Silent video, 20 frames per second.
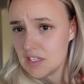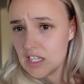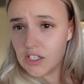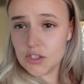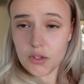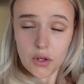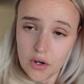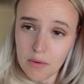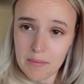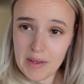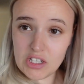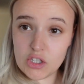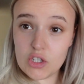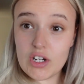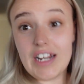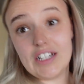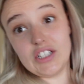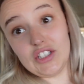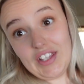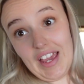So I don't measure it,
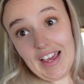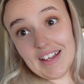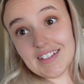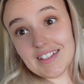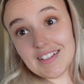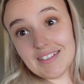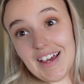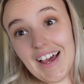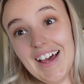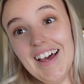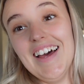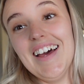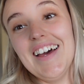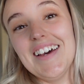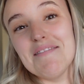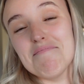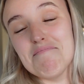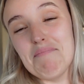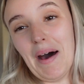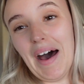I just guess.
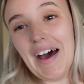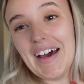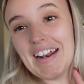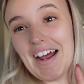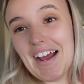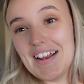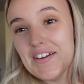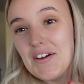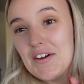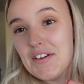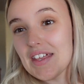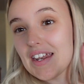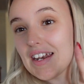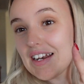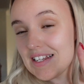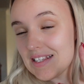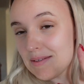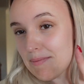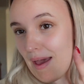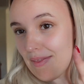But I know that
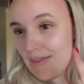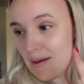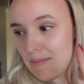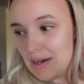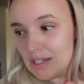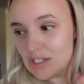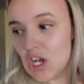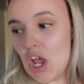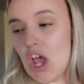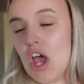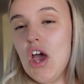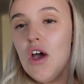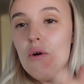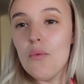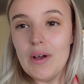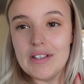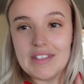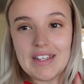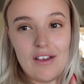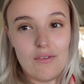it is about that much
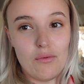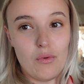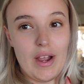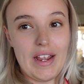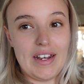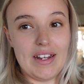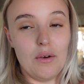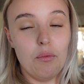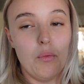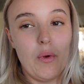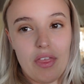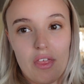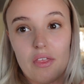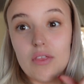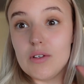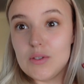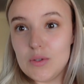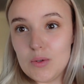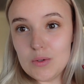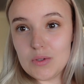once I've weighed it with
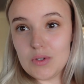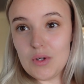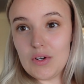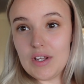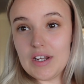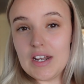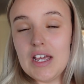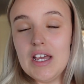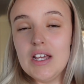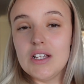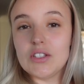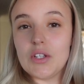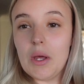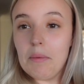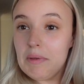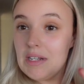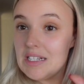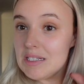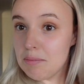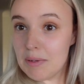the sauce on it. So
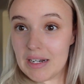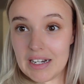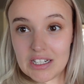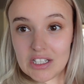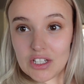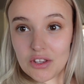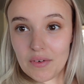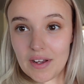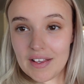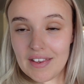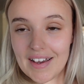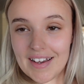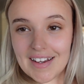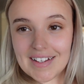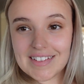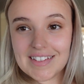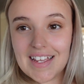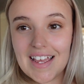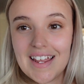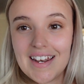I'm gonna split it into three, like I
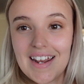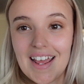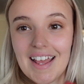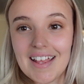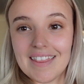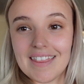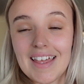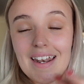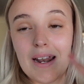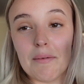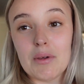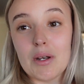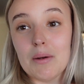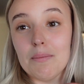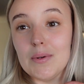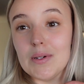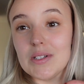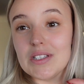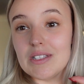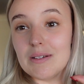said, and then I'm gonna
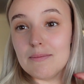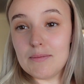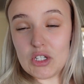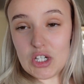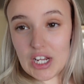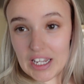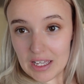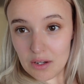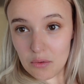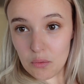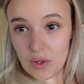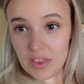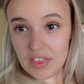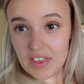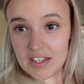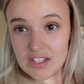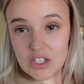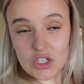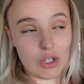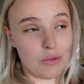put some chicken with
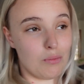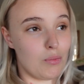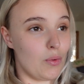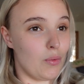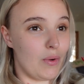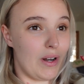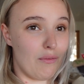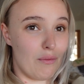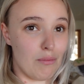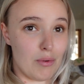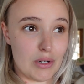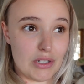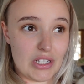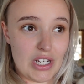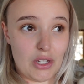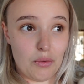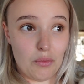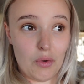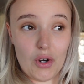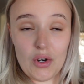it. You can put whatever
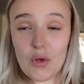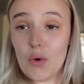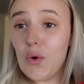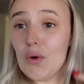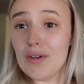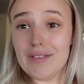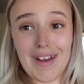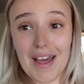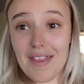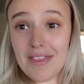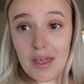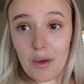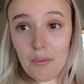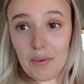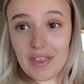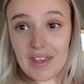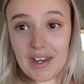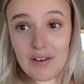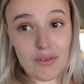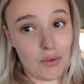protein you want or nothing
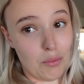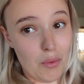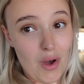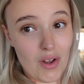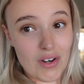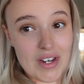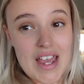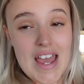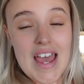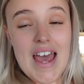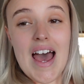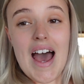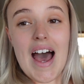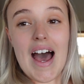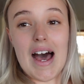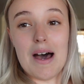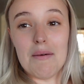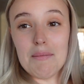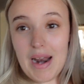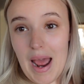with it if you want,
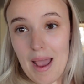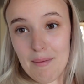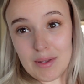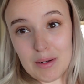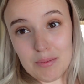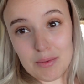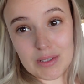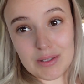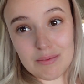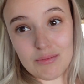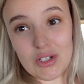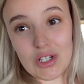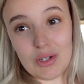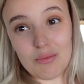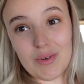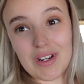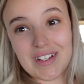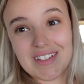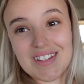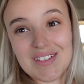but I'm gonna put some chicken
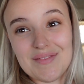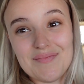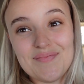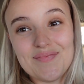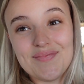breast.